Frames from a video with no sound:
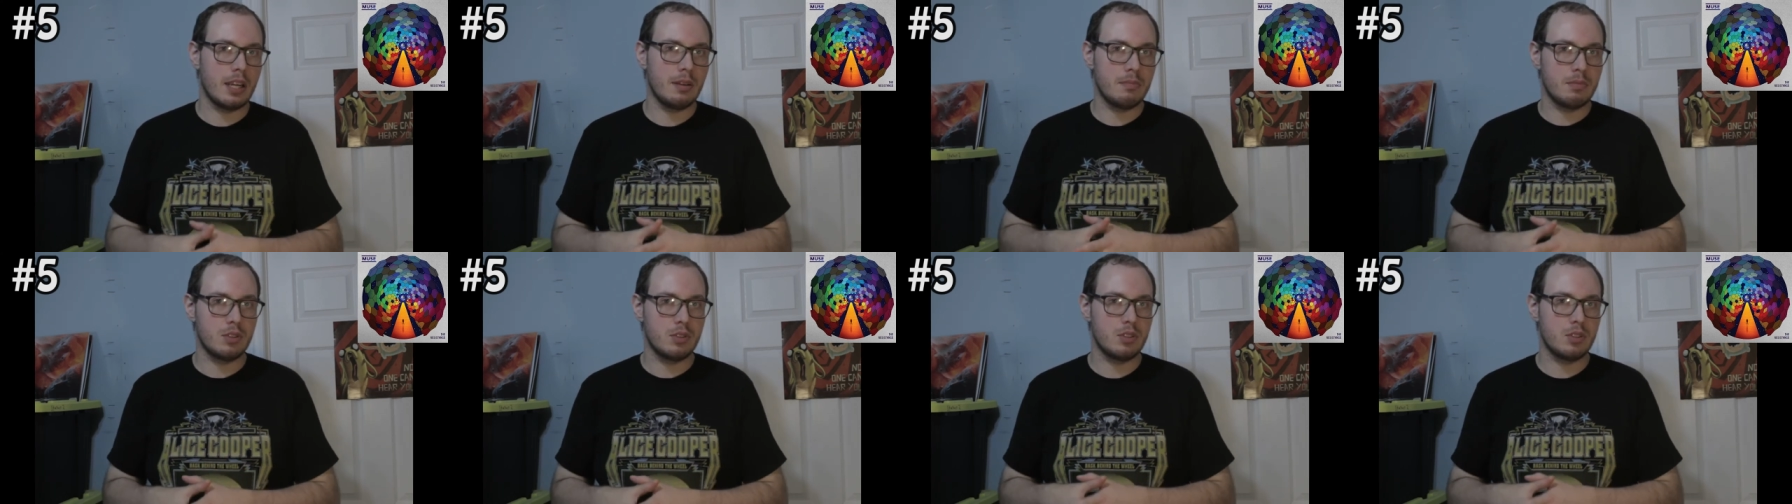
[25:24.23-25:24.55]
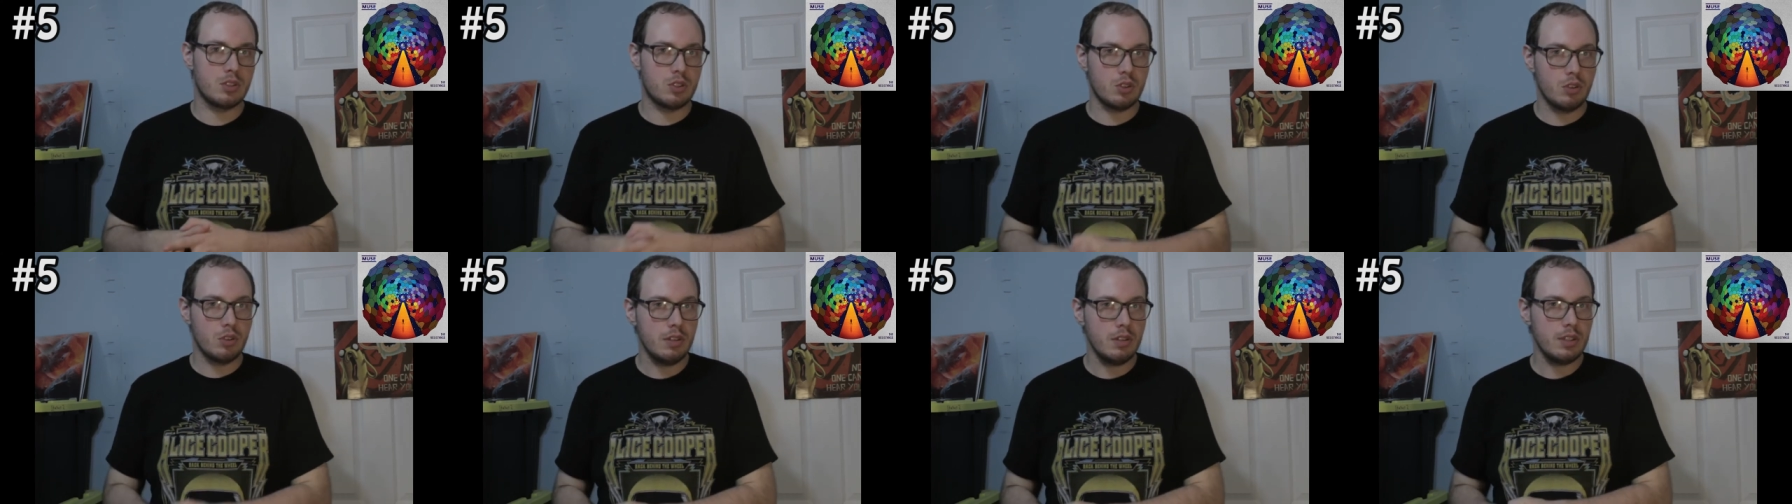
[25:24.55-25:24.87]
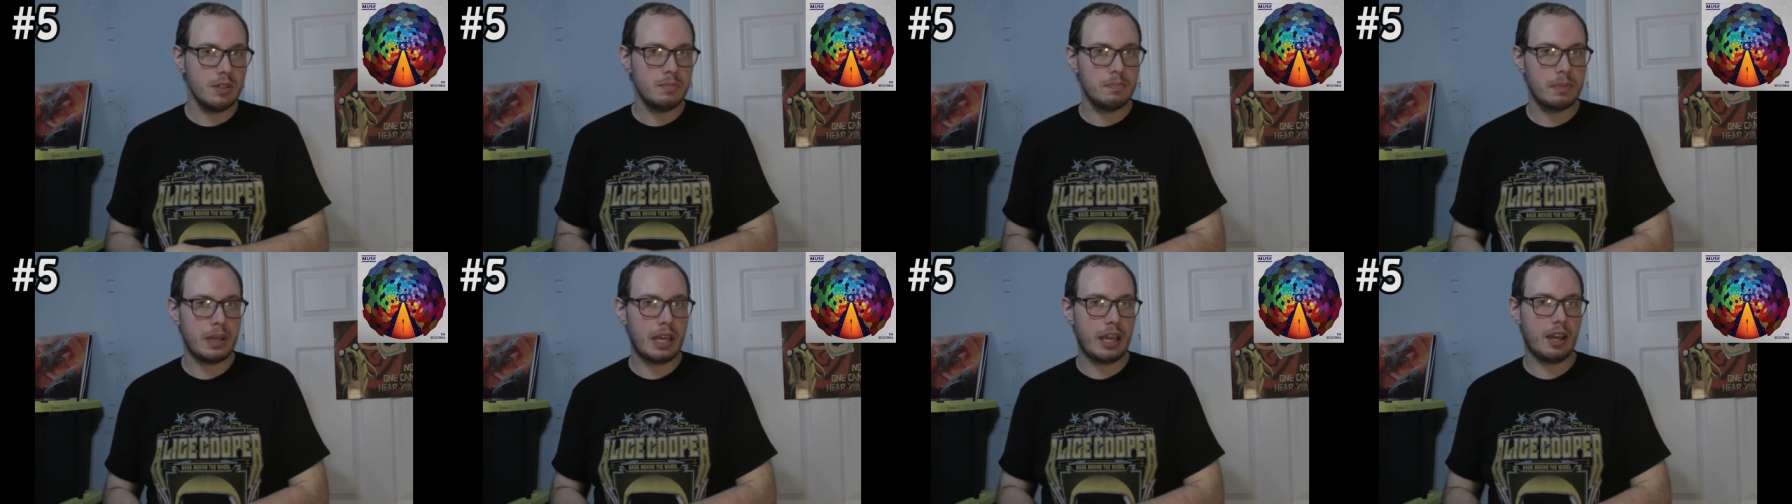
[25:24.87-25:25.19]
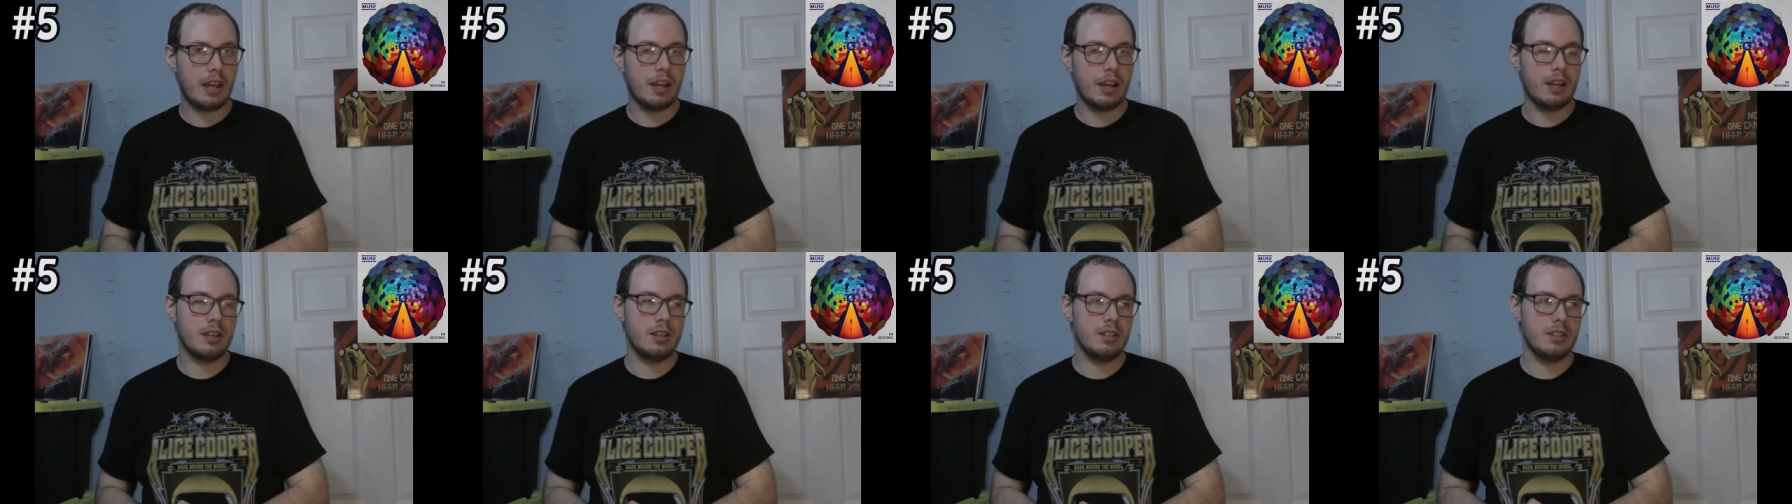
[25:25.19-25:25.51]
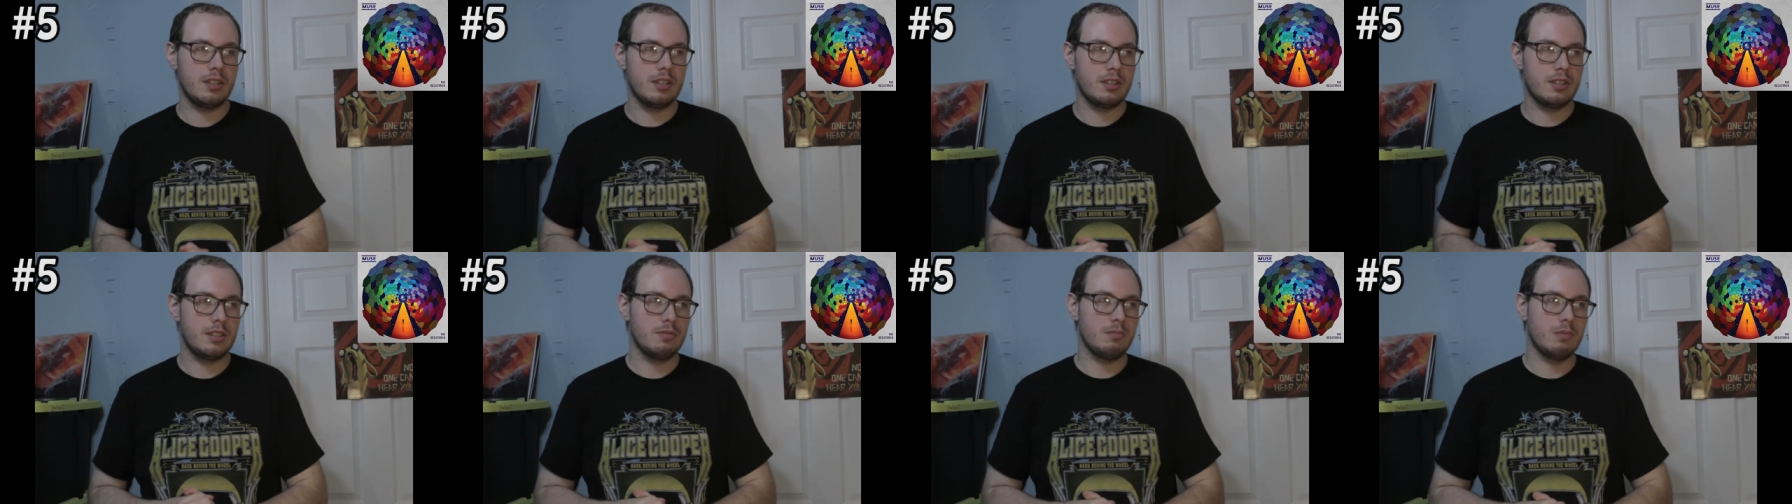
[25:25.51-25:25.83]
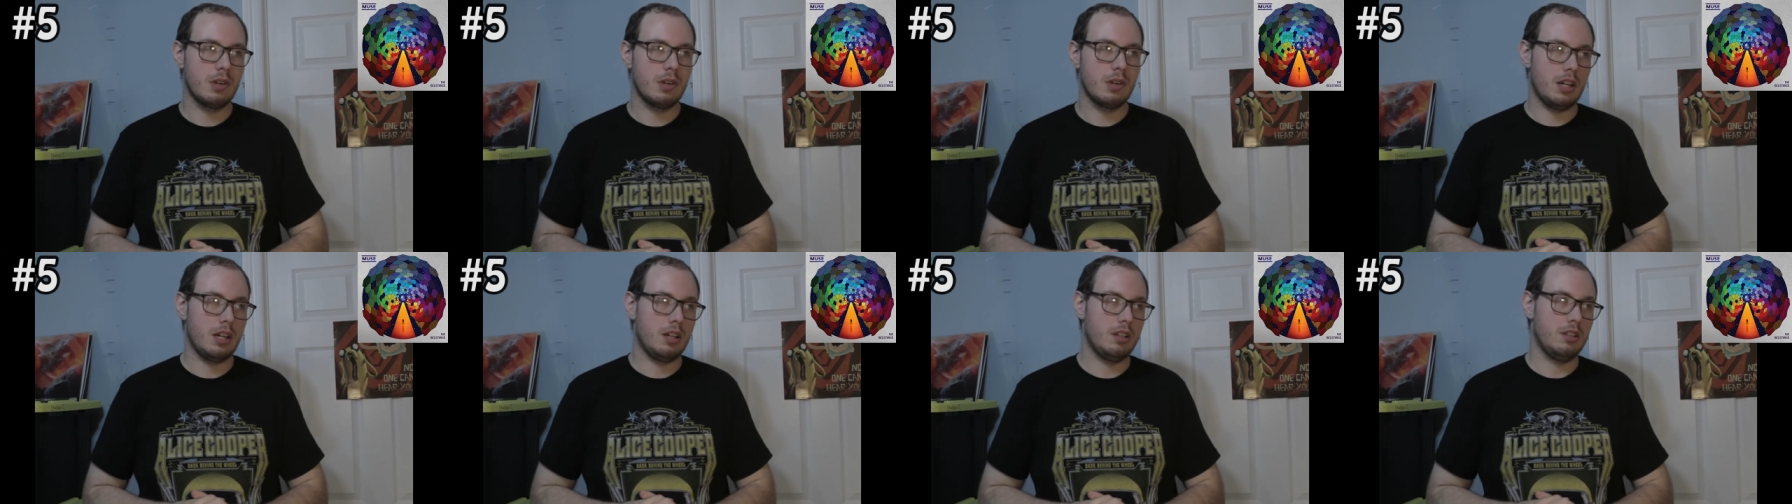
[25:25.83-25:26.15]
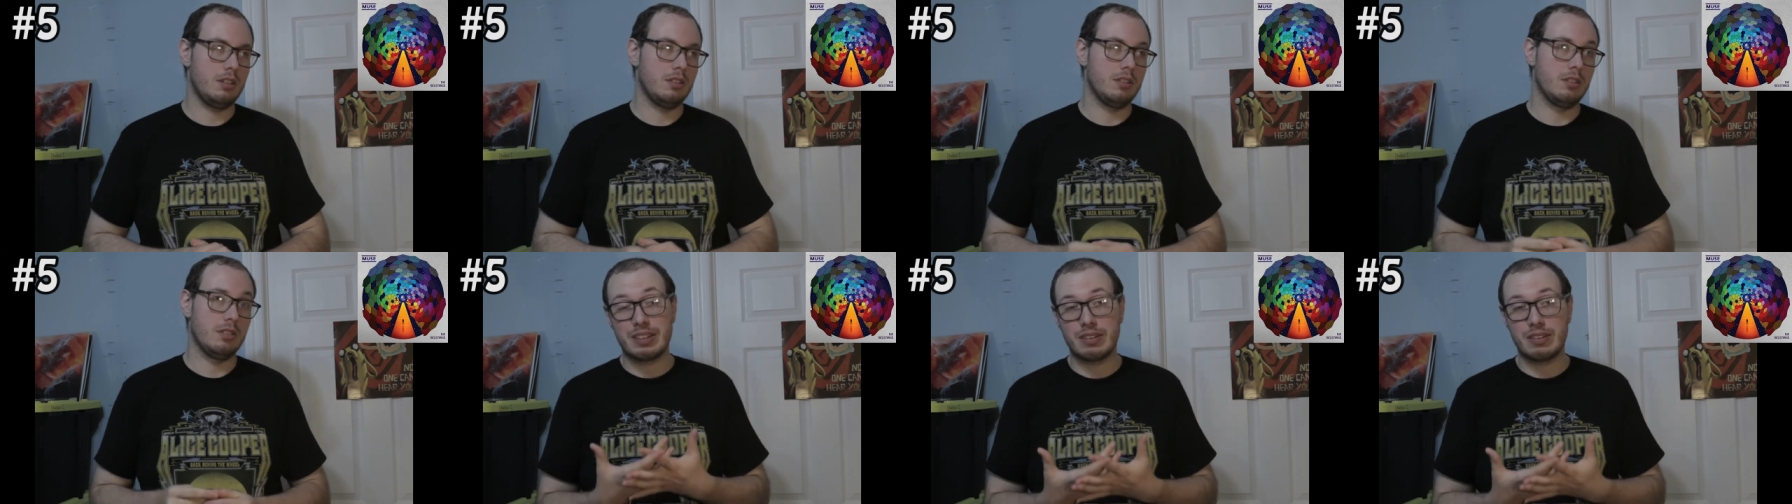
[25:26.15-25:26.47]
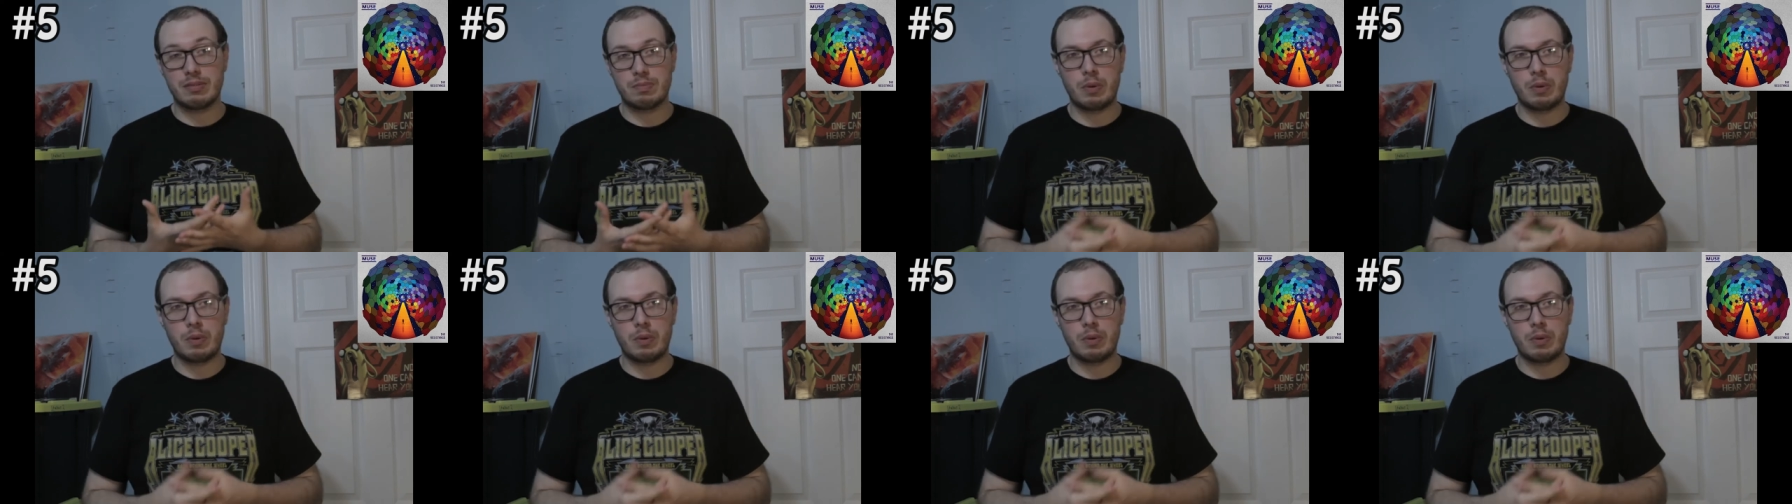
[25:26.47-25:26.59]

able to do it because, well,